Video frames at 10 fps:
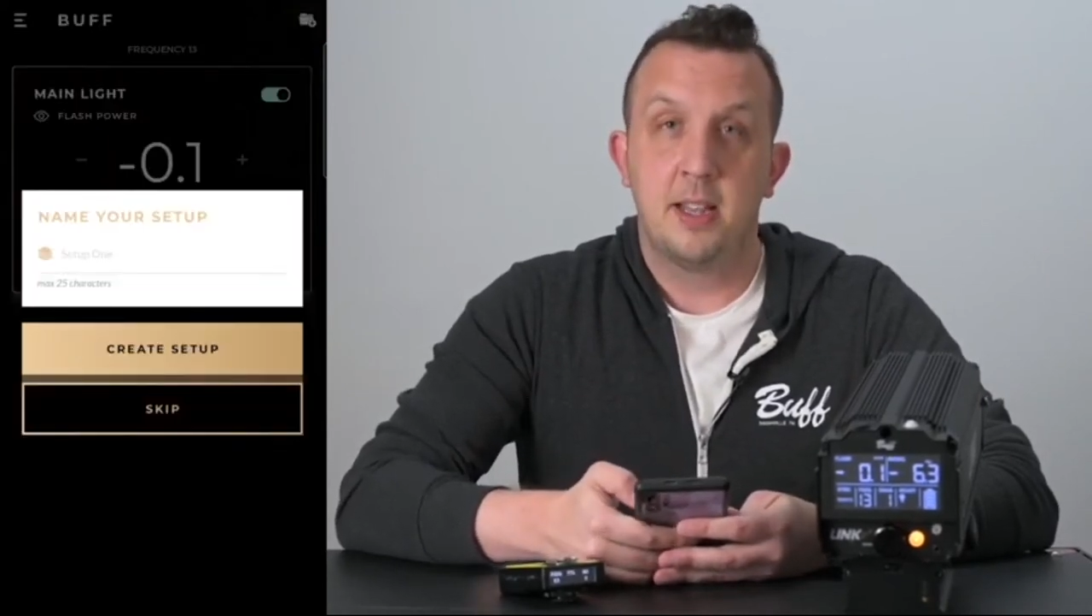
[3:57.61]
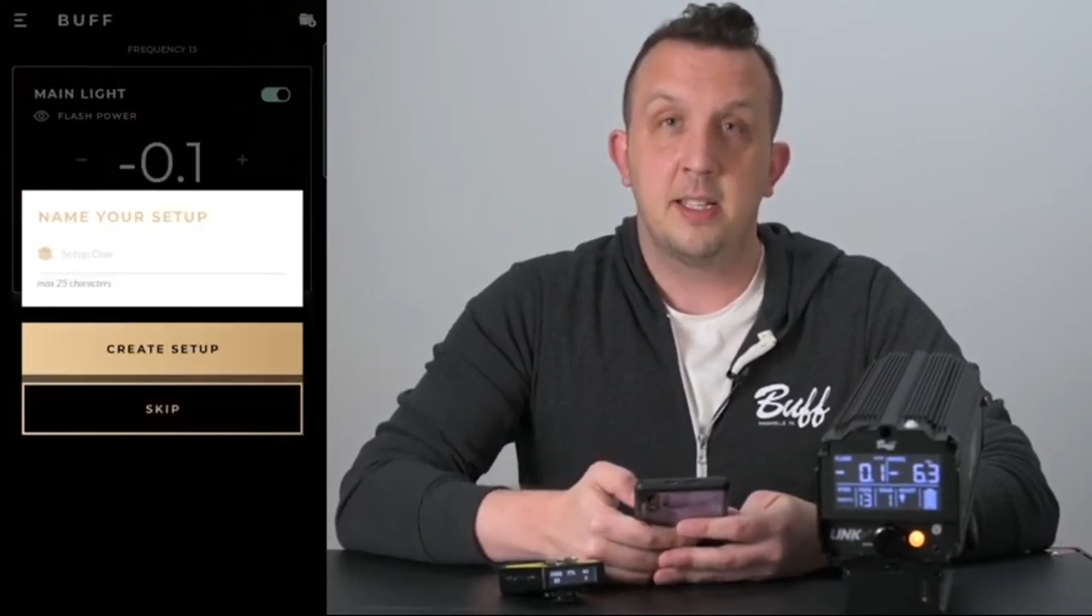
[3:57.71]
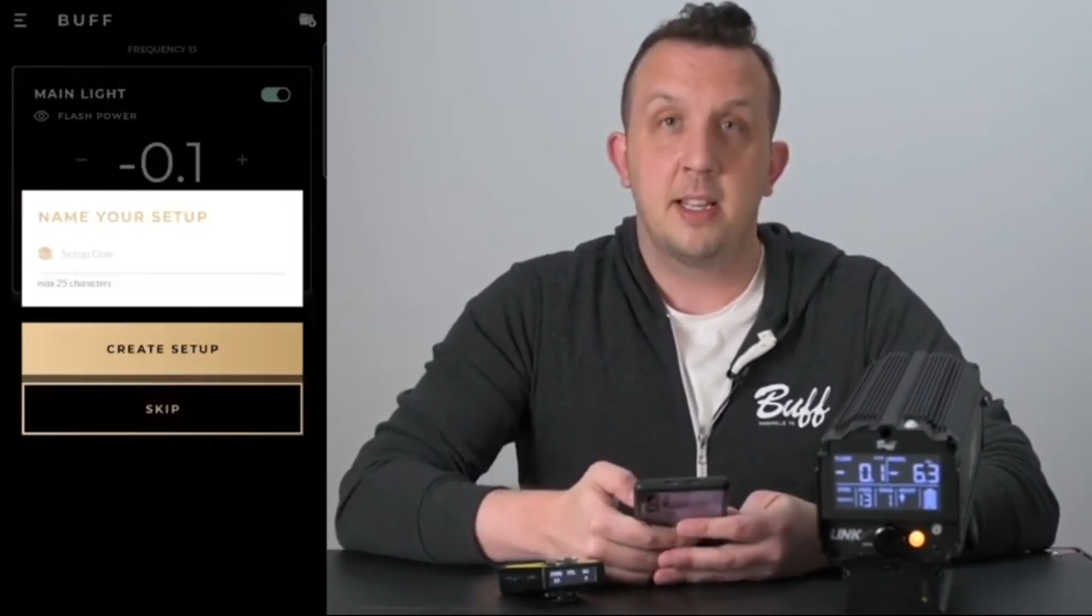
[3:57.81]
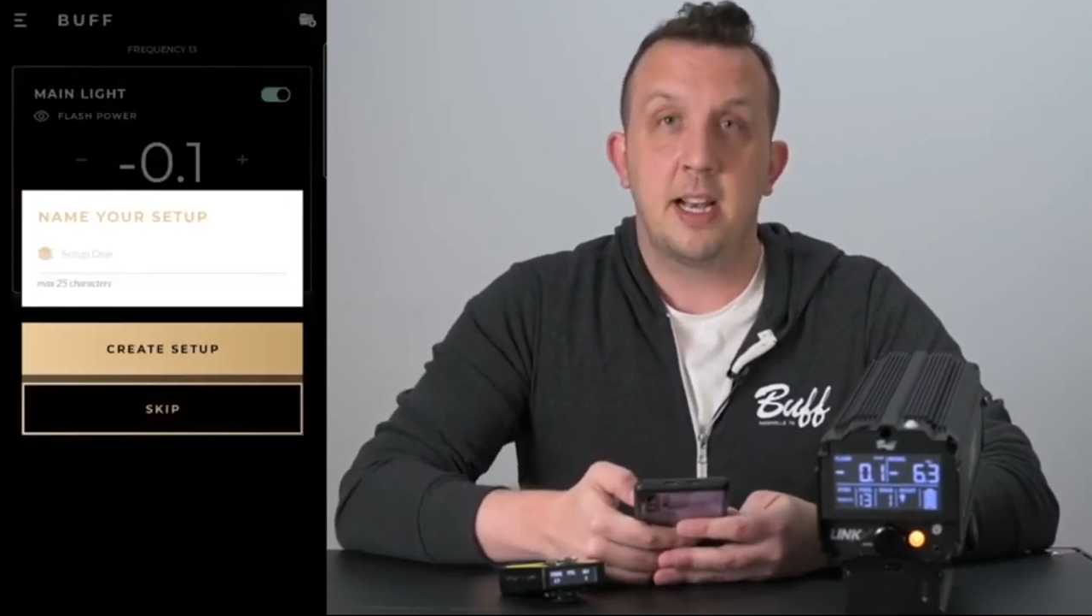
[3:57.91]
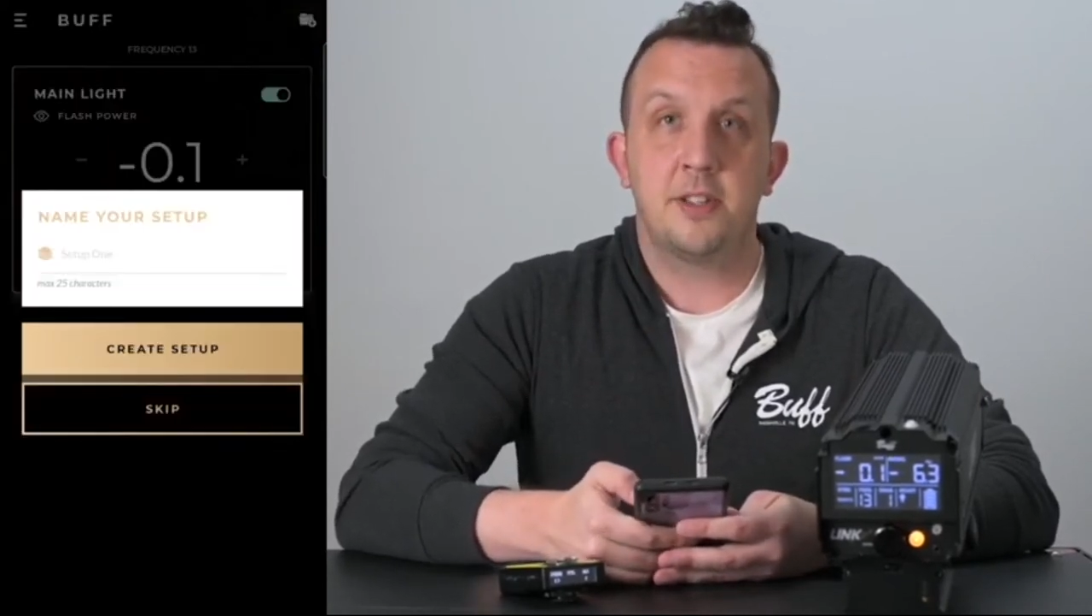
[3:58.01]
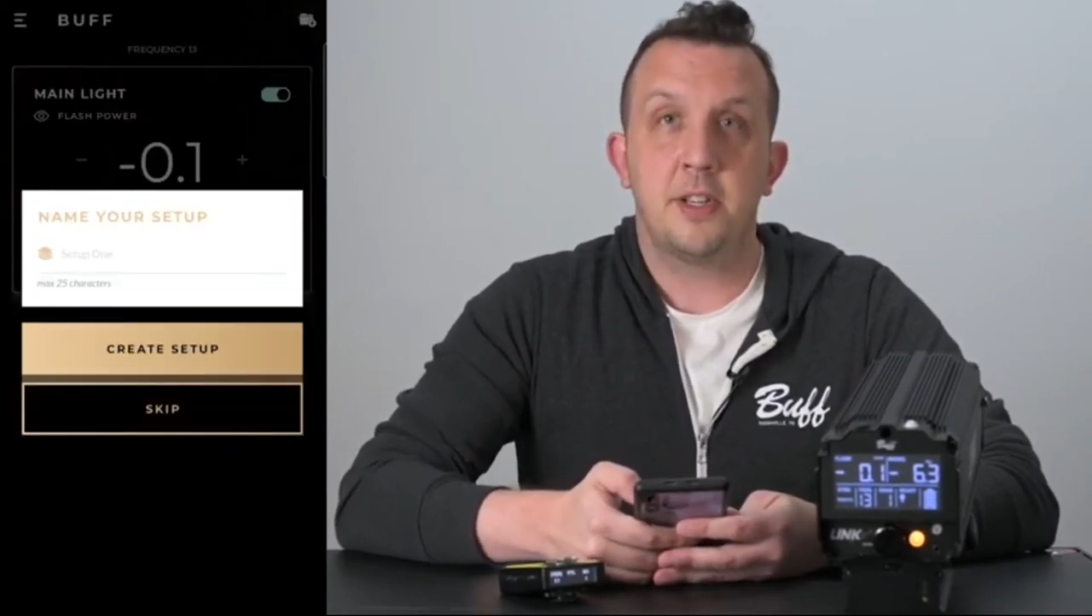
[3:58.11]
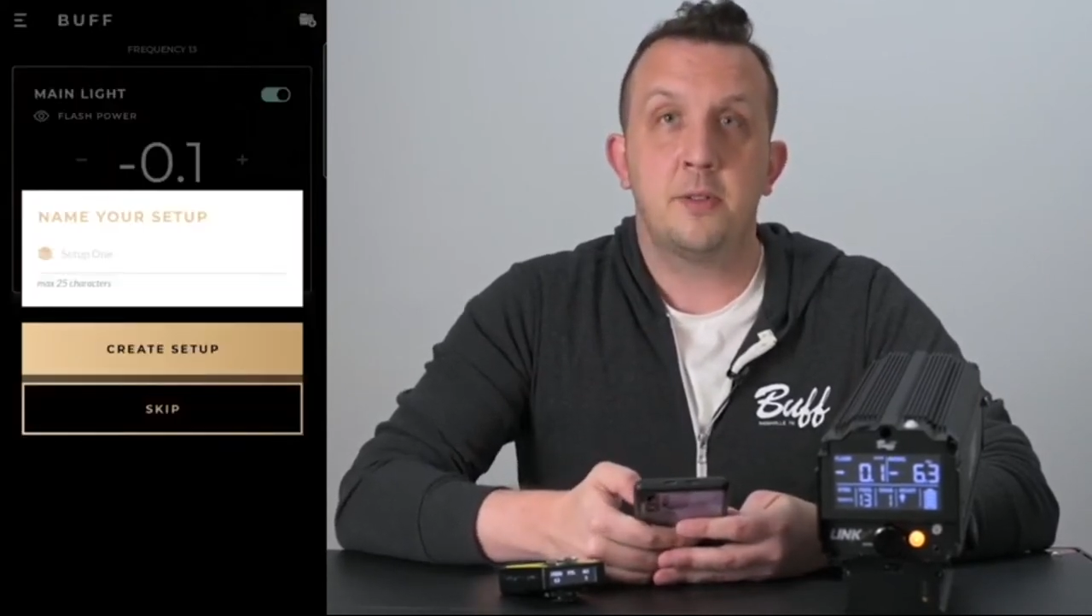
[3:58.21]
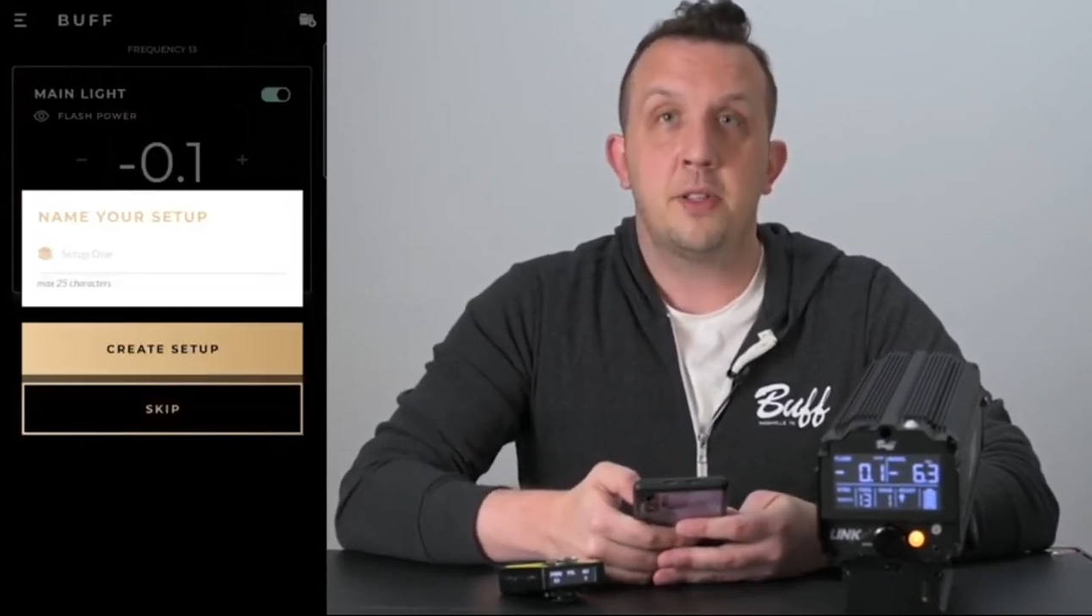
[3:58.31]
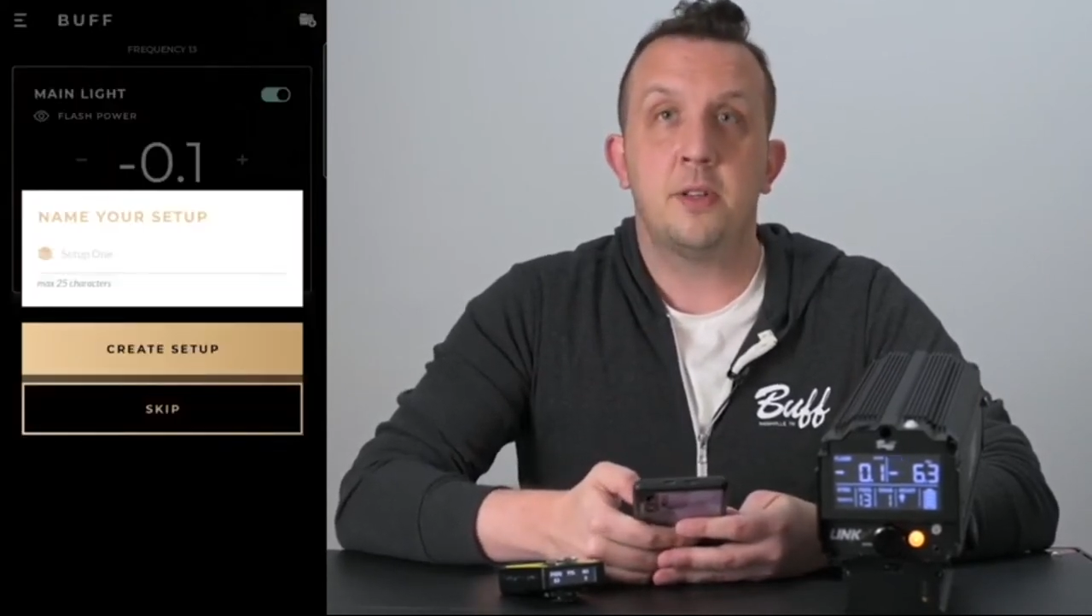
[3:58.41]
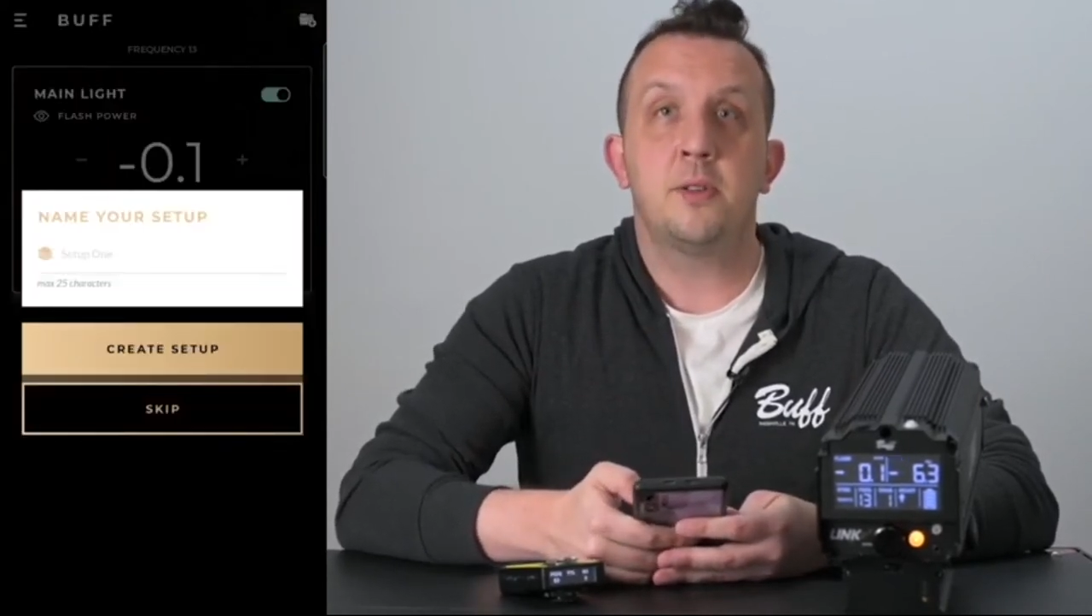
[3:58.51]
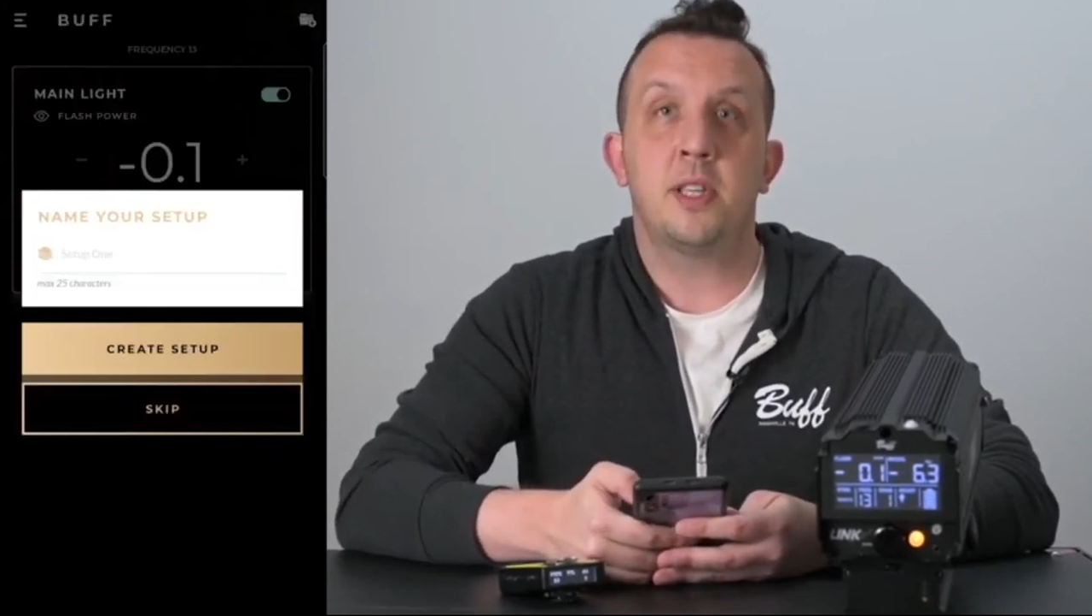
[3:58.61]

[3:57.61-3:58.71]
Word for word: This allows you to